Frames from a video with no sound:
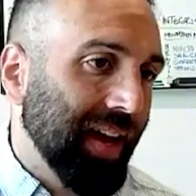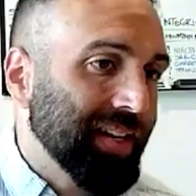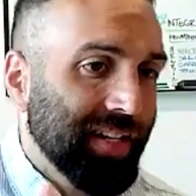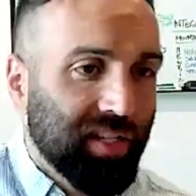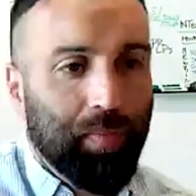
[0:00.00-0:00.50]
going
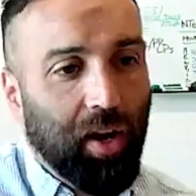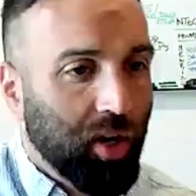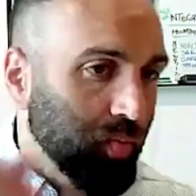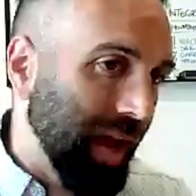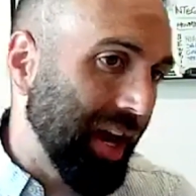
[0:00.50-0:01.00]
to disappear
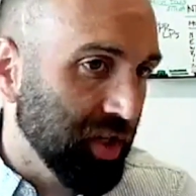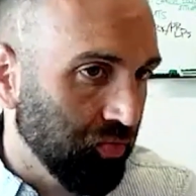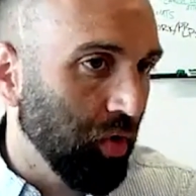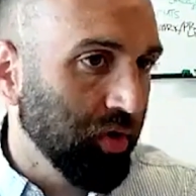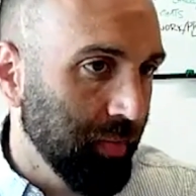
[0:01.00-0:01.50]
because we actually
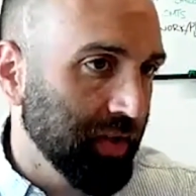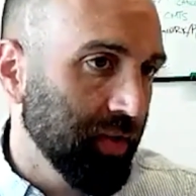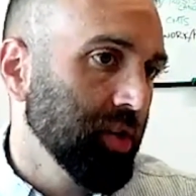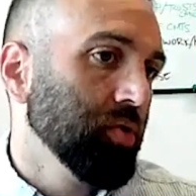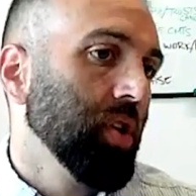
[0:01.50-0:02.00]
rolled them into the
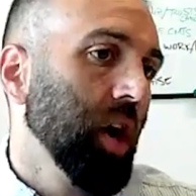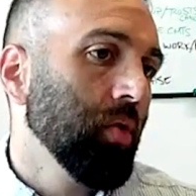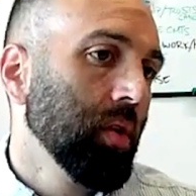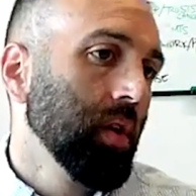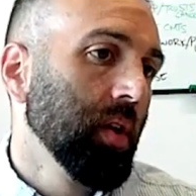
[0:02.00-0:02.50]
new
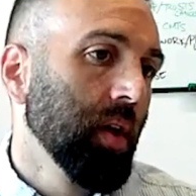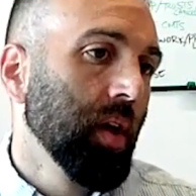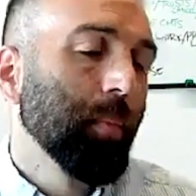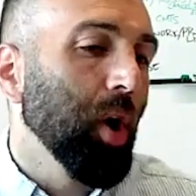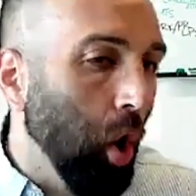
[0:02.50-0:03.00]
co.
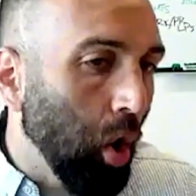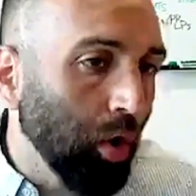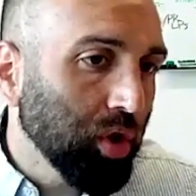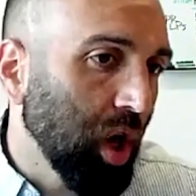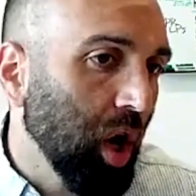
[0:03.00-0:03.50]
But
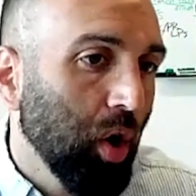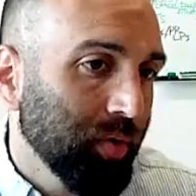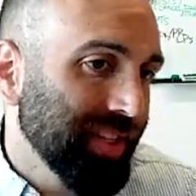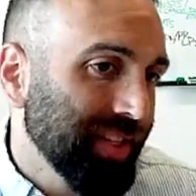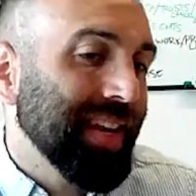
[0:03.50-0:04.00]
Old Co,
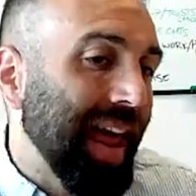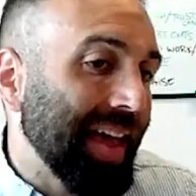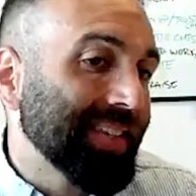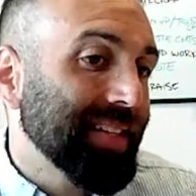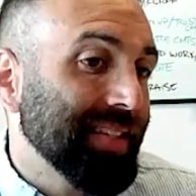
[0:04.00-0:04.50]
since it's an
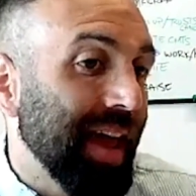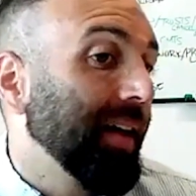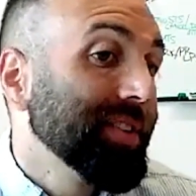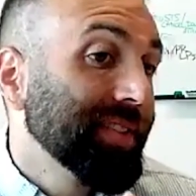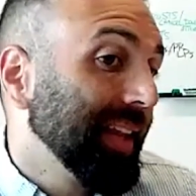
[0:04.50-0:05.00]
asset sale,
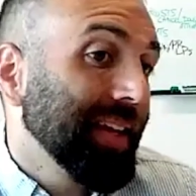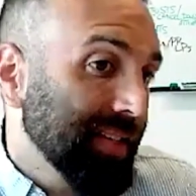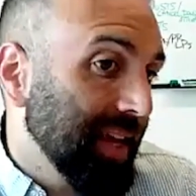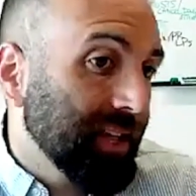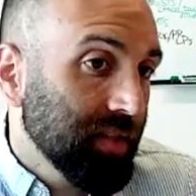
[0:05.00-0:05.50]
still
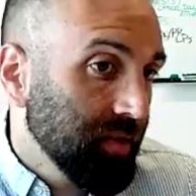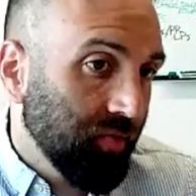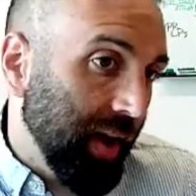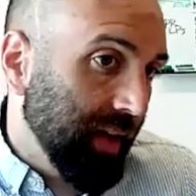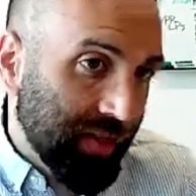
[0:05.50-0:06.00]
exists,
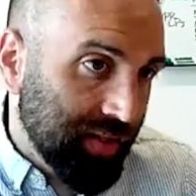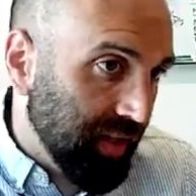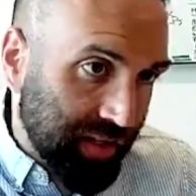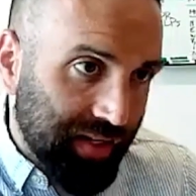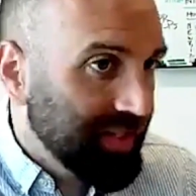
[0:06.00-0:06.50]
right? It still
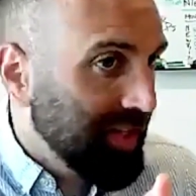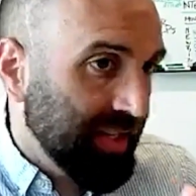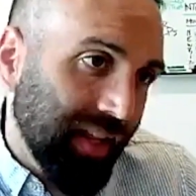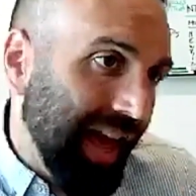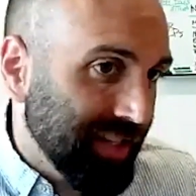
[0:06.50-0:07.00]
exists and
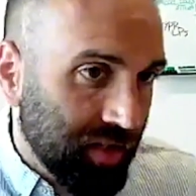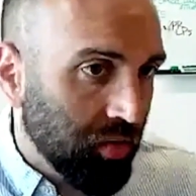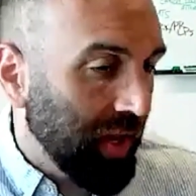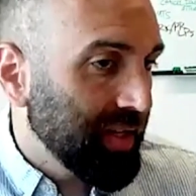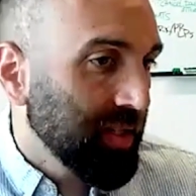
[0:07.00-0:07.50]
still has its own
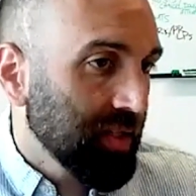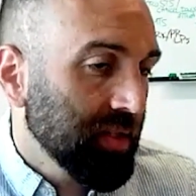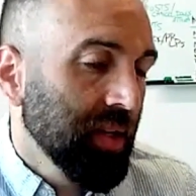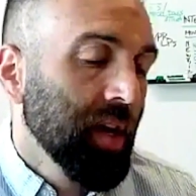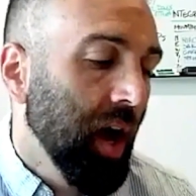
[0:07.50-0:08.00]
license.
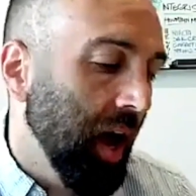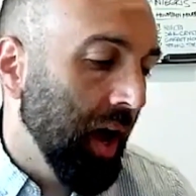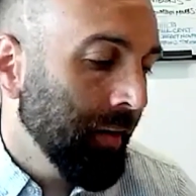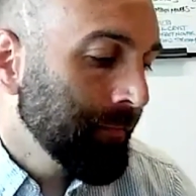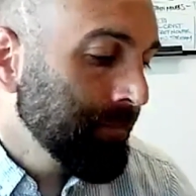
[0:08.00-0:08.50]

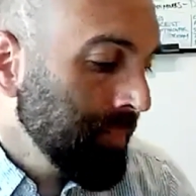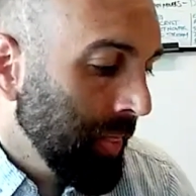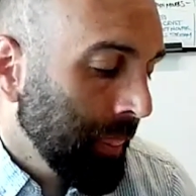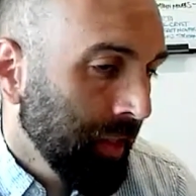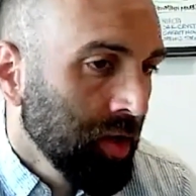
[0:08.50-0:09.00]

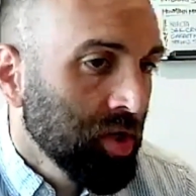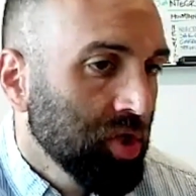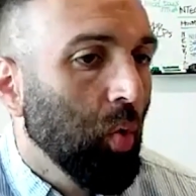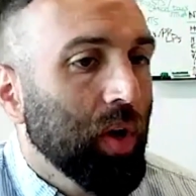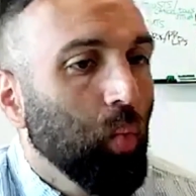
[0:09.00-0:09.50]

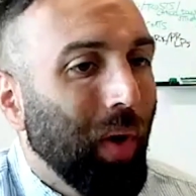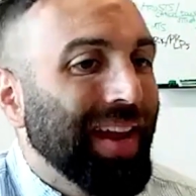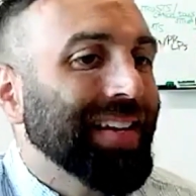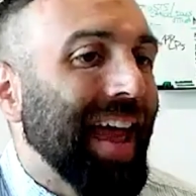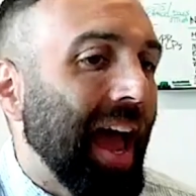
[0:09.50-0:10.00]
So we
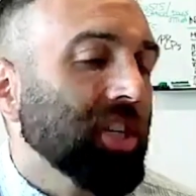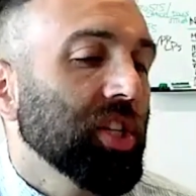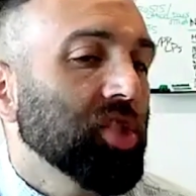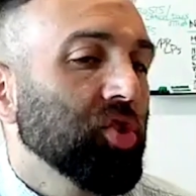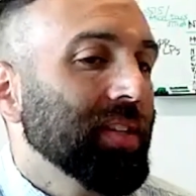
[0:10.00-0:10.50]
wait to actually
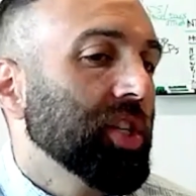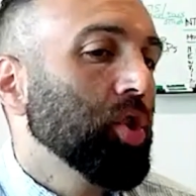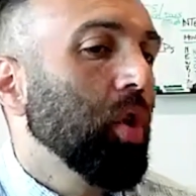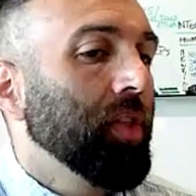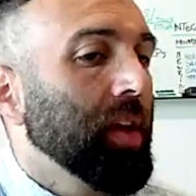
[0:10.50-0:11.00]
transition
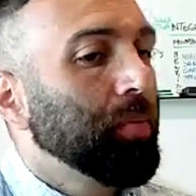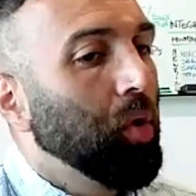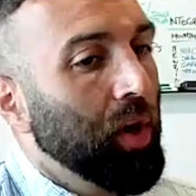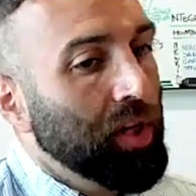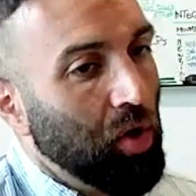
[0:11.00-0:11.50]
all the
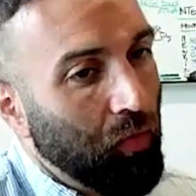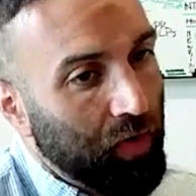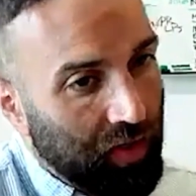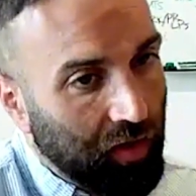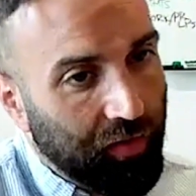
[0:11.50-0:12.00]
employees over
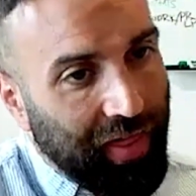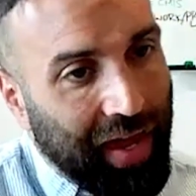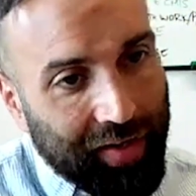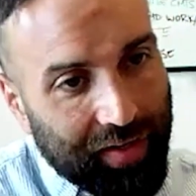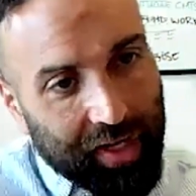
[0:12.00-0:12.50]
till
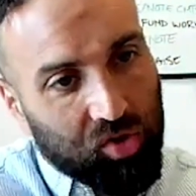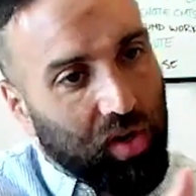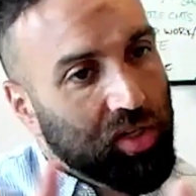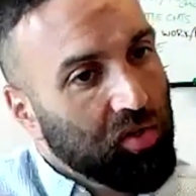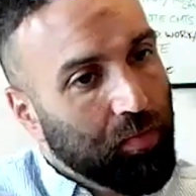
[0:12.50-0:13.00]
that like
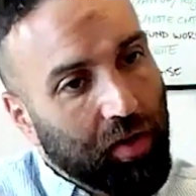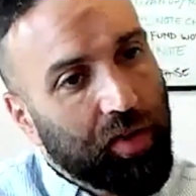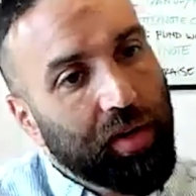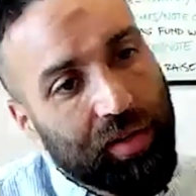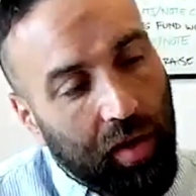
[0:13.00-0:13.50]
transition
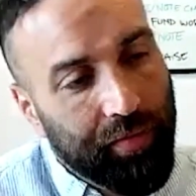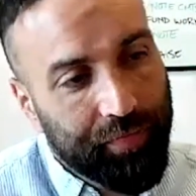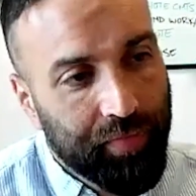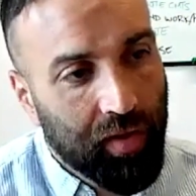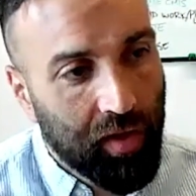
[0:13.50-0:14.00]
period is done.
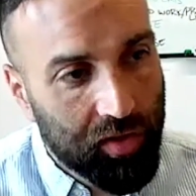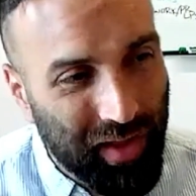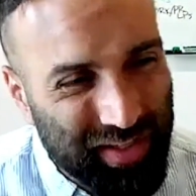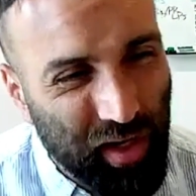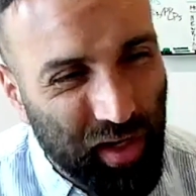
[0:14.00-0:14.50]
So
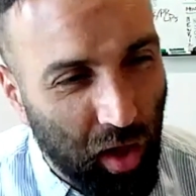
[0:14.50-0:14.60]
that's like